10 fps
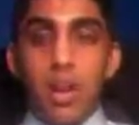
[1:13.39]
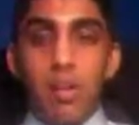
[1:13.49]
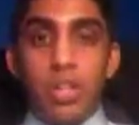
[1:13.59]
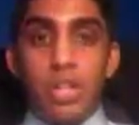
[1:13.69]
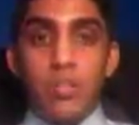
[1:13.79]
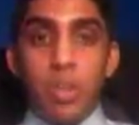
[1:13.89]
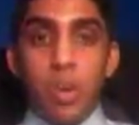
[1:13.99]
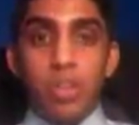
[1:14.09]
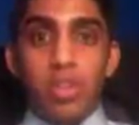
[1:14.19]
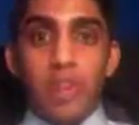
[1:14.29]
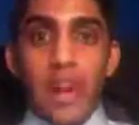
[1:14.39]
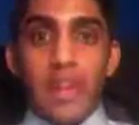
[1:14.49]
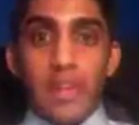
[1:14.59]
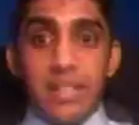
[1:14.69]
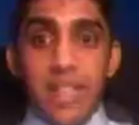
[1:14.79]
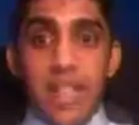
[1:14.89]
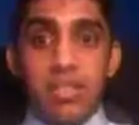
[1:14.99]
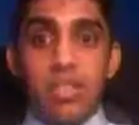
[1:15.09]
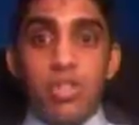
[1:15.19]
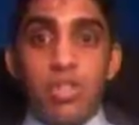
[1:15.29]
which is bolstered by
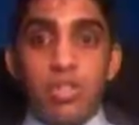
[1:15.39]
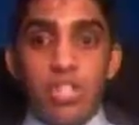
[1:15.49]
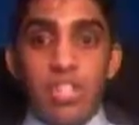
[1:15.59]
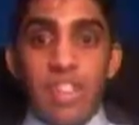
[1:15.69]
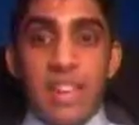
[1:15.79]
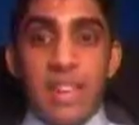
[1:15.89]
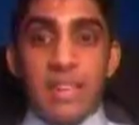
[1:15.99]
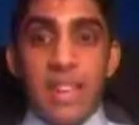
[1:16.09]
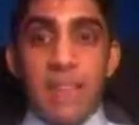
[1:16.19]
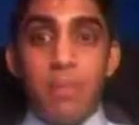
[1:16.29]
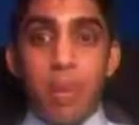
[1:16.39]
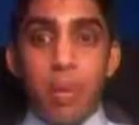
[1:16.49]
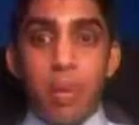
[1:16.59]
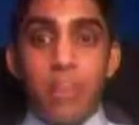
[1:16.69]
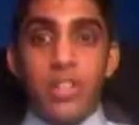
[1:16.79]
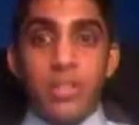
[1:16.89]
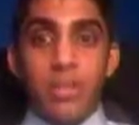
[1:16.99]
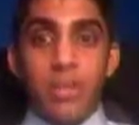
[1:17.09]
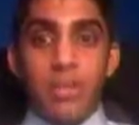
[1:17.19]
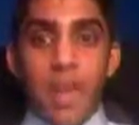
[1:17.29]
contentions, which is a claim, warrant, or
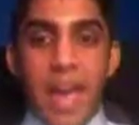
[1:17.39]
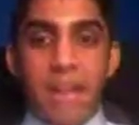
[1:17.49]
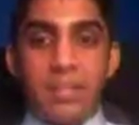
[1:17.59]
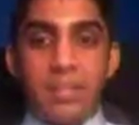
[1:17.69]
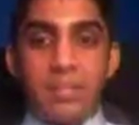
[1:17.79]
impact.